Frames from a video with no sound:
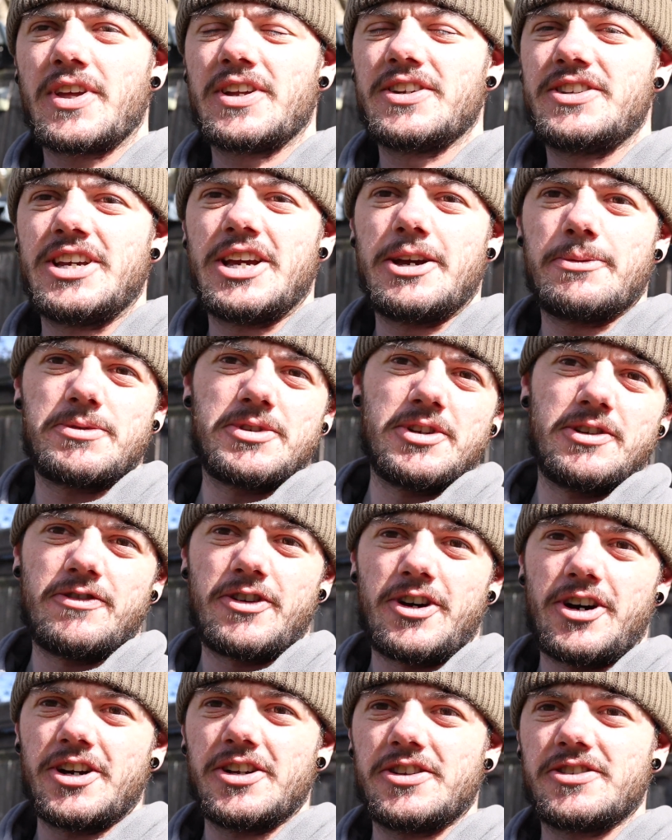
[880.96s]
tips,
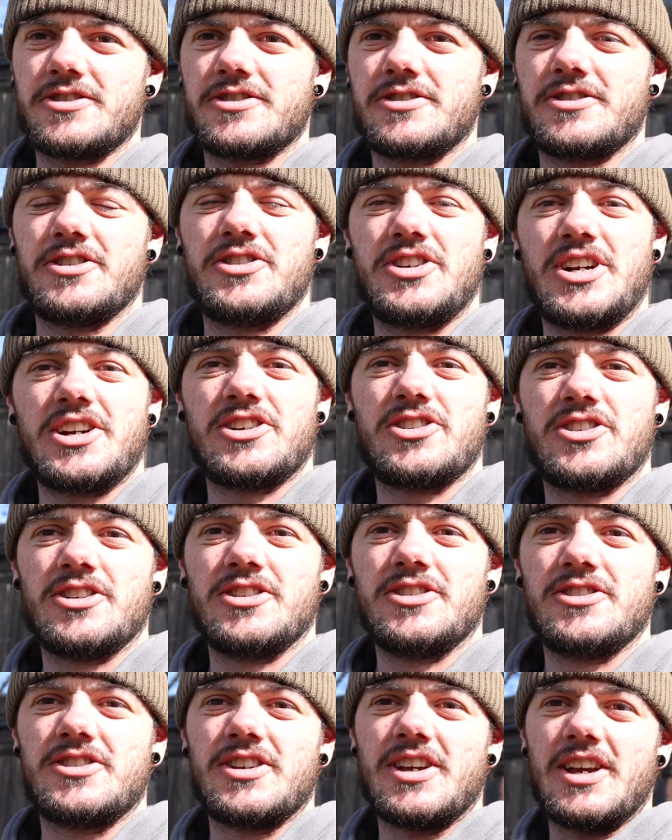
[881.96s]
advice,
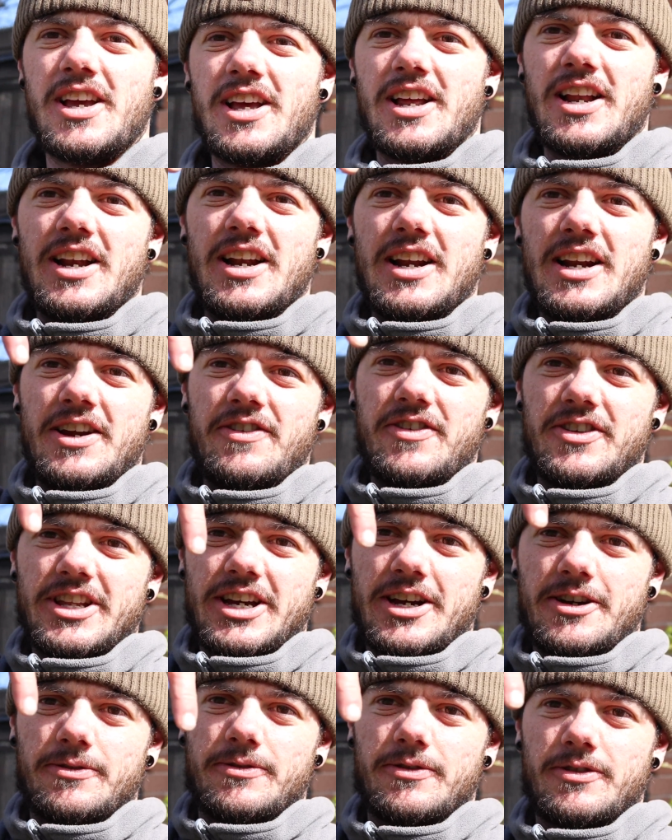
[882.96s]
suggestions, leave it
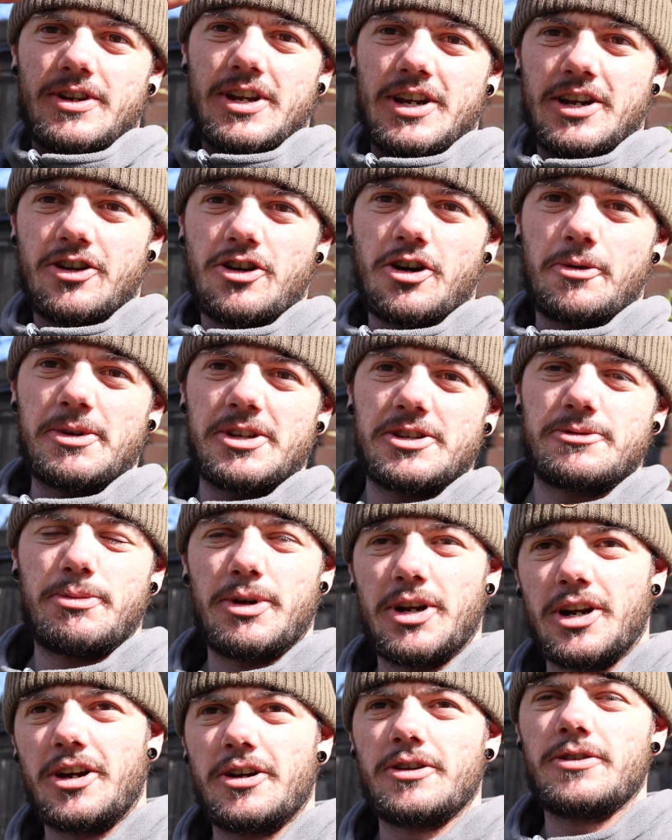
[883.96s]
down in the comments
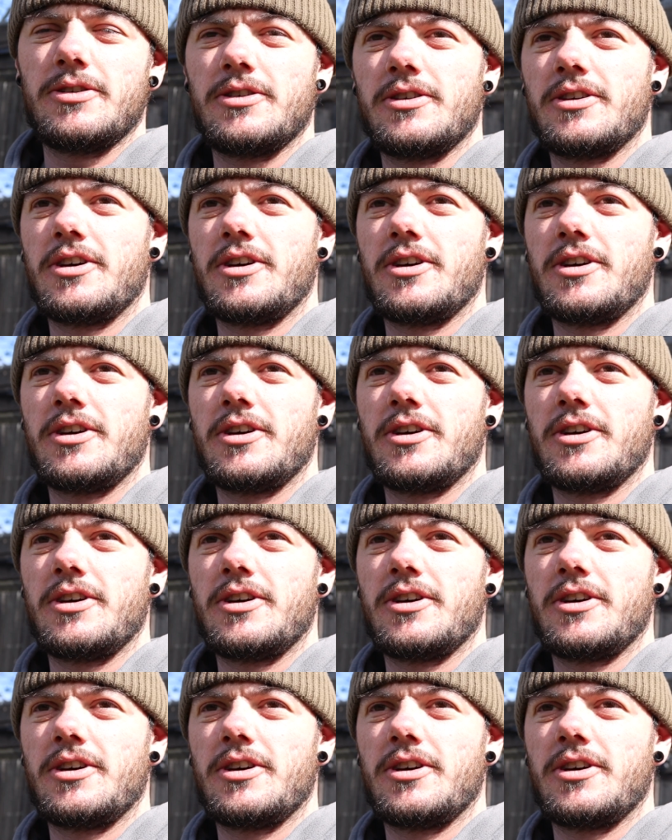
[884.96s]
below.